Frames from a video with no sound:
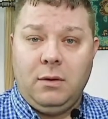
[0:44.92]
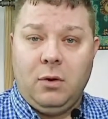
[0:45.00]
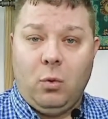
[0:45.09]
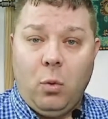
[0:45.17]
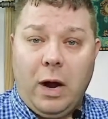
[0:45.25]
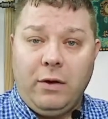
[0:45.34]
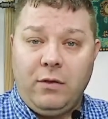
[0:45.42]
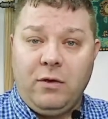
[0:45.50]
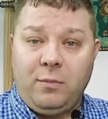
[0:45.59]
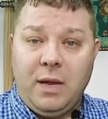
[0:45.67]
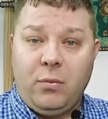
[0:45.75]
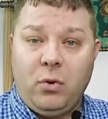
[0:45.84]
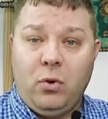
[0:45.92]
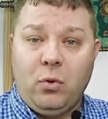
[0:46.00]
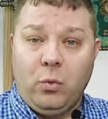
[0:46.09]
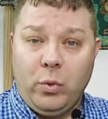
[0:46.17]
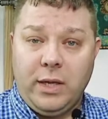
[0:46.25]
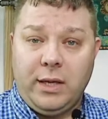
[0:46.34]
Why do these people
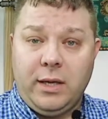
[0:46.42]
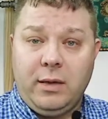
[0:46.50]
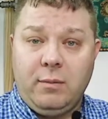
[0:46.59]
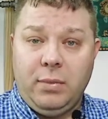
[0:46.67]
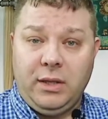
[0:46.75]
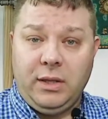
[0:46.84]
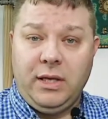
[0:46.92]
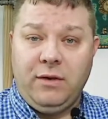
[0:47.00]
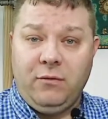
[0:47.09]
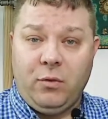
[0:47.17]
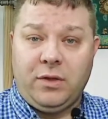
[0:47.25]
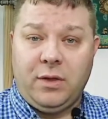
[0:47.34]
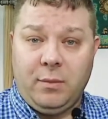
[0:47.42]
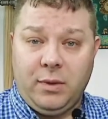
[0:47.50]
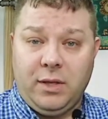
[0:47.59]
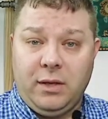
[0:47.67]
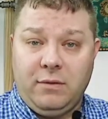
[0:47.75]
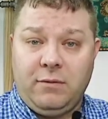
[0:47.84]
really believe what they
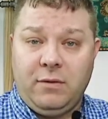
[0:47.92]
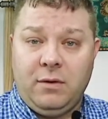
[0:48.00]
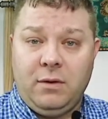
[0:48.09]
believe?